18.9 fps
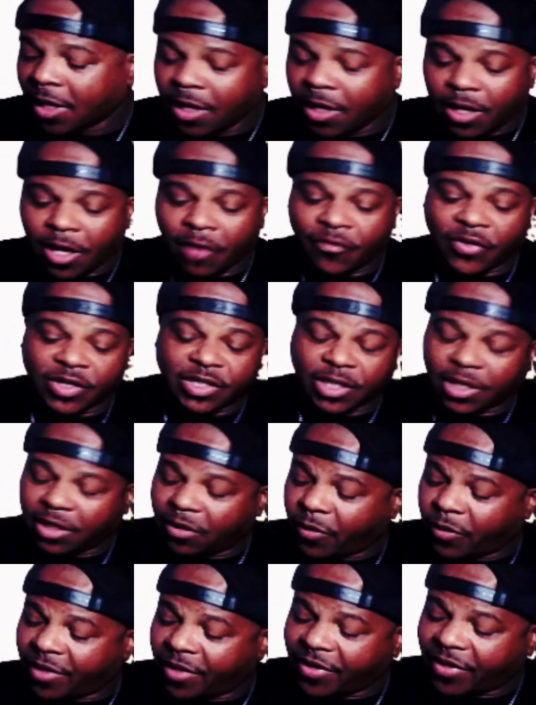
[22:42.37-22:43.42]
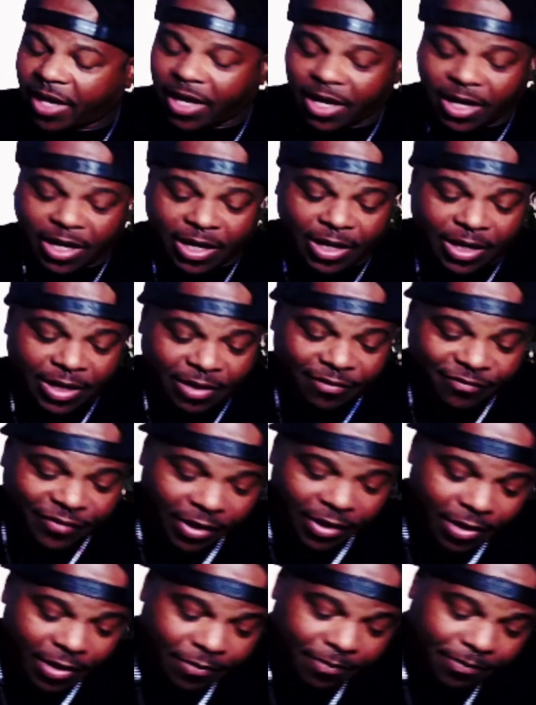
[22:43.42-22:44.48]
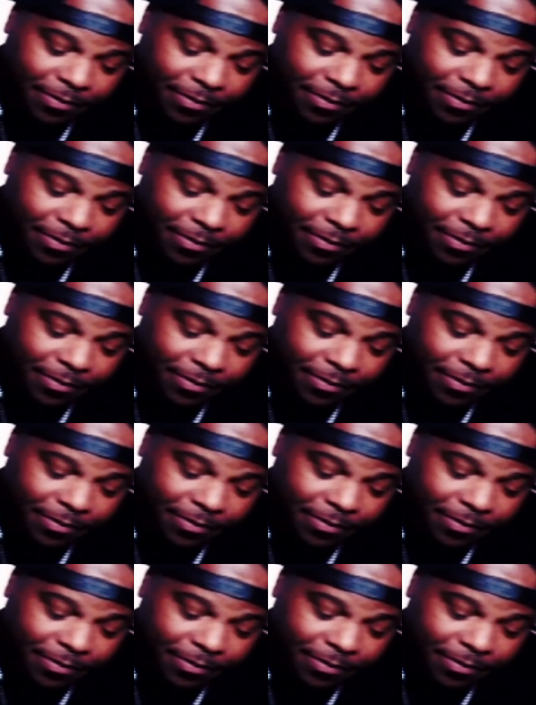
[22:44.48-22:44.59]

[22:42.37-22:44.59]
If you're dealing with a Virgo,